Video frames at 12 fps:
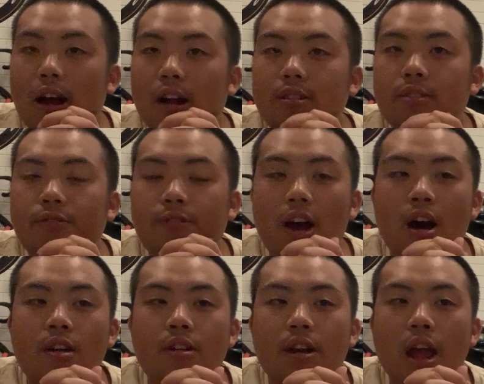i just
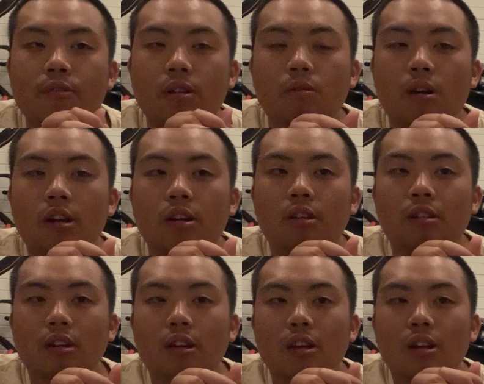found everyone
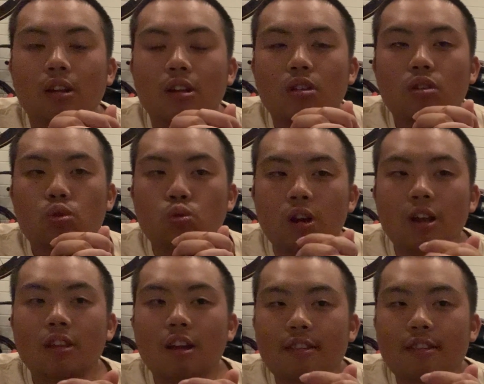doing their